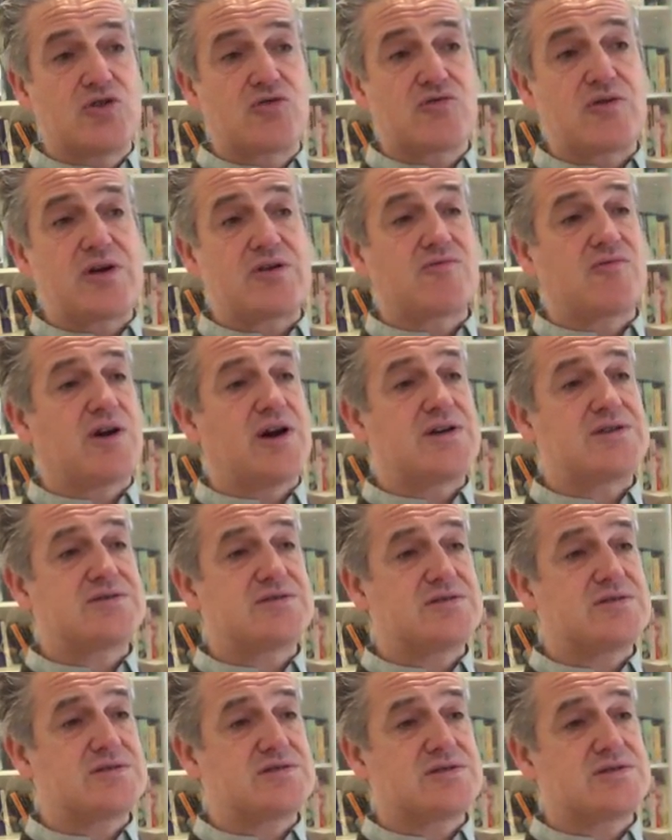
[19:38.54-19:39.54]
Greek
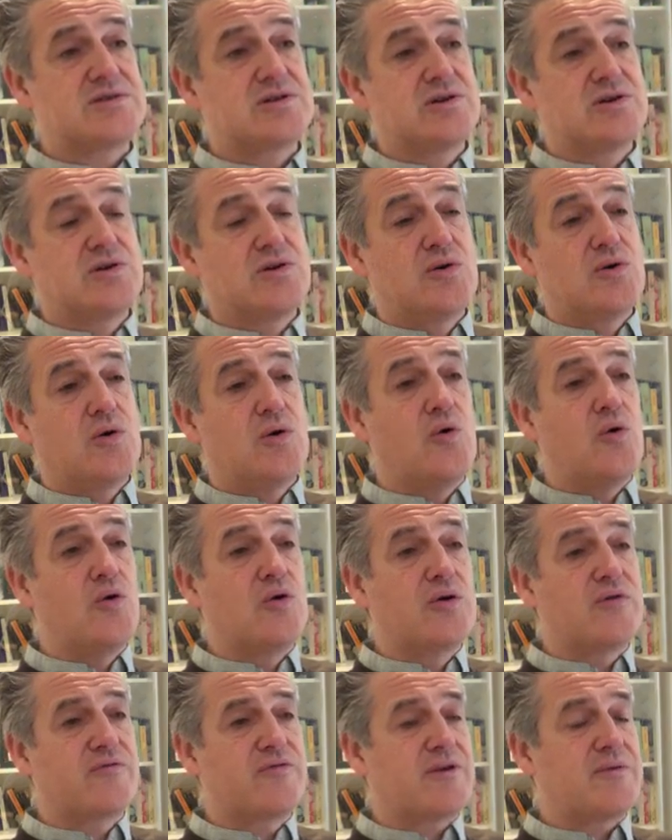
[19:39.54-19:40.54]
writers.
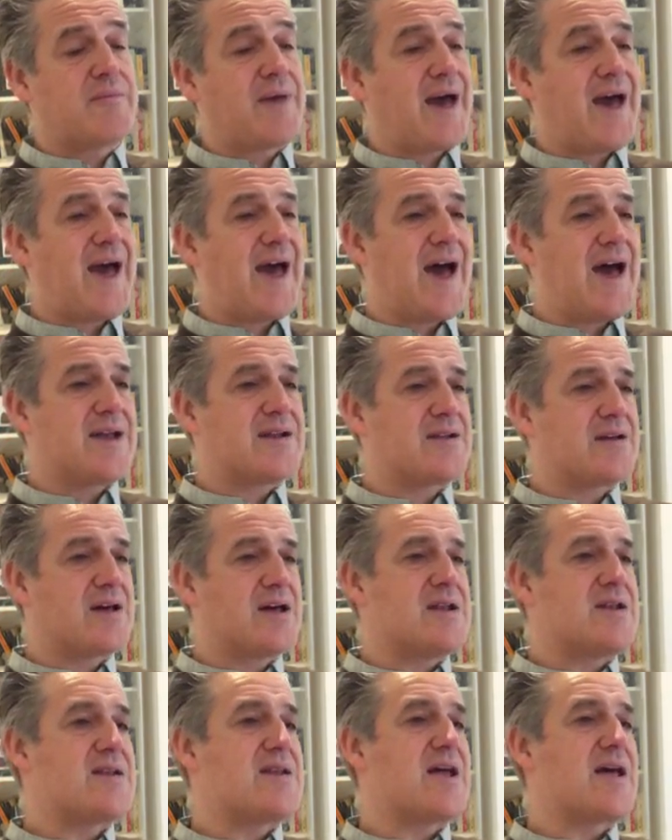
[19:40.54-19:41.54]
All of them had
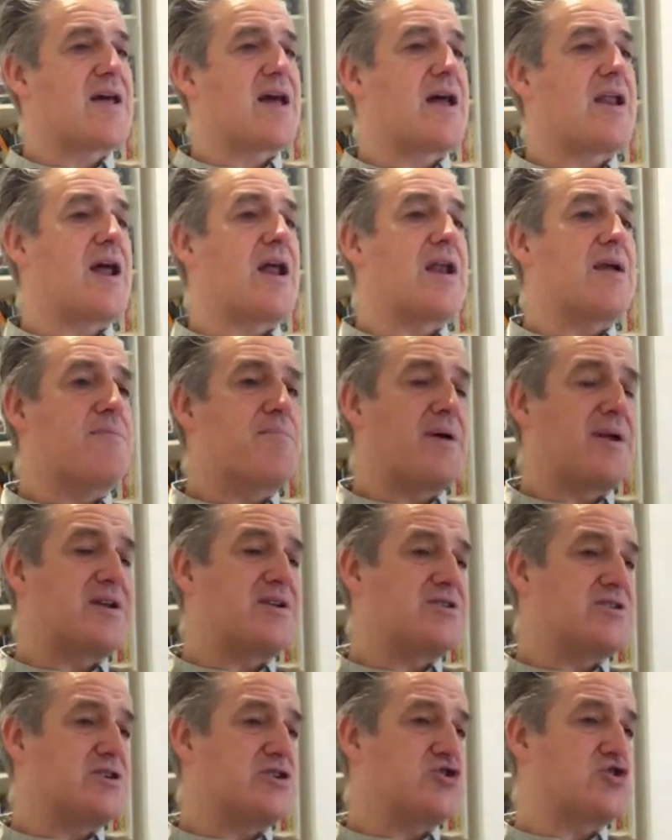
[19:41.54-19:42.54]
an, an
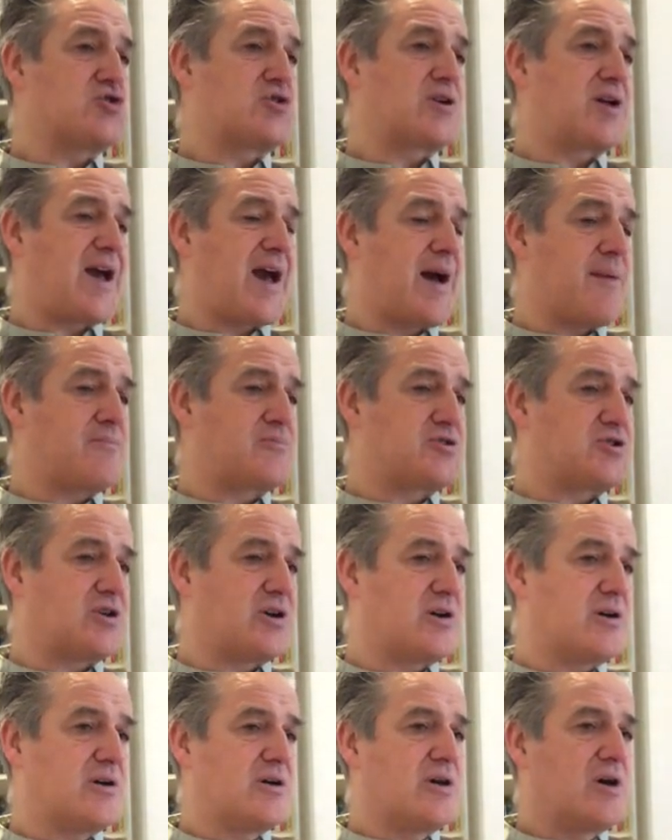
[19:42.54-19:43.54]
ability to
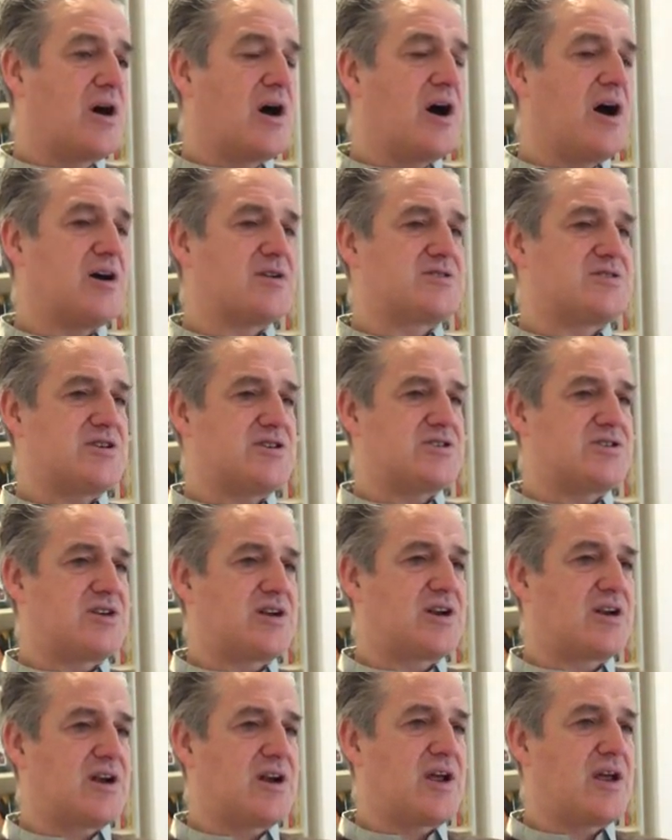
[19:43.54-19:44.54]
capture
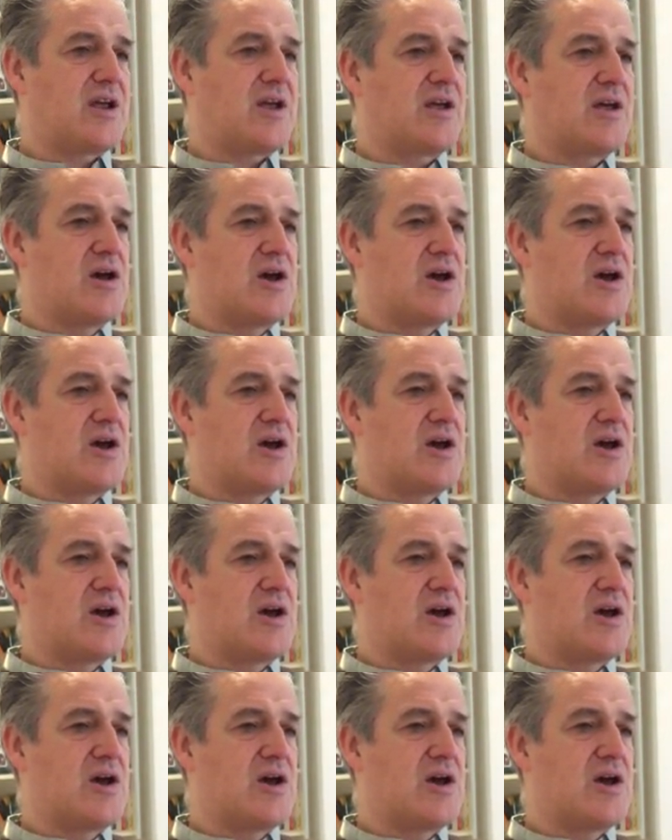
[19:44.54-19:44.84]
artistically